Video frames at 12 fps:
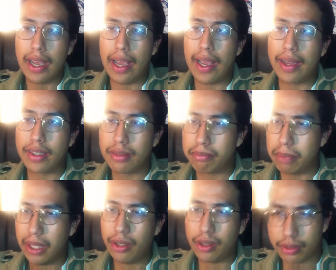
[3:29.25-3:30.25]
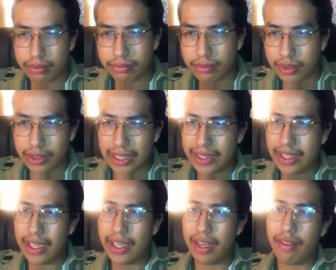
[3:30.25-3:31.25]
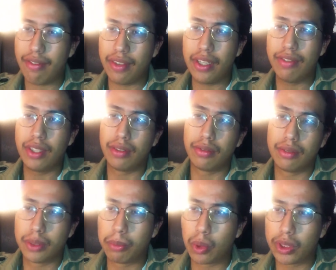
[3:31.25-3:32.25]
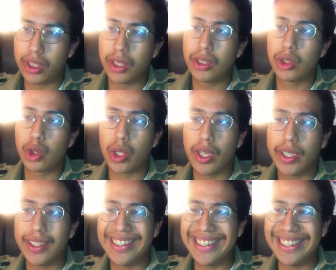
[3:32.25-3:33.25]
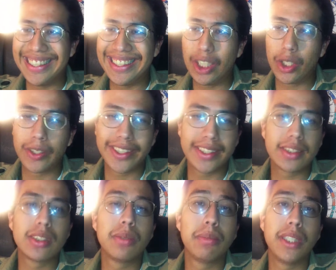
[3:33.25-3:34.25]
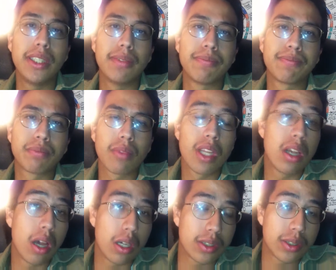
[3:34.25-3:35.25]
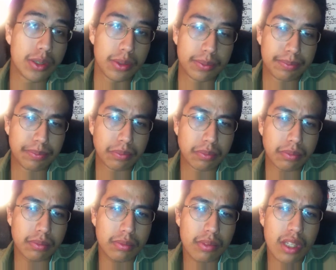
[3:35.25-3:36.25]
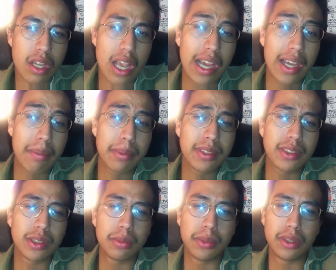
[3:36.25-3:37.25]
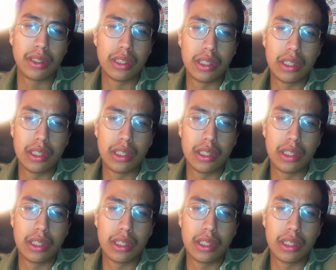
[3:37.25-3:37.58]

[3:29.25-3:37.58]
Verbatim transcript: and better than I have even more time to try in earnest to be. Also, I happen to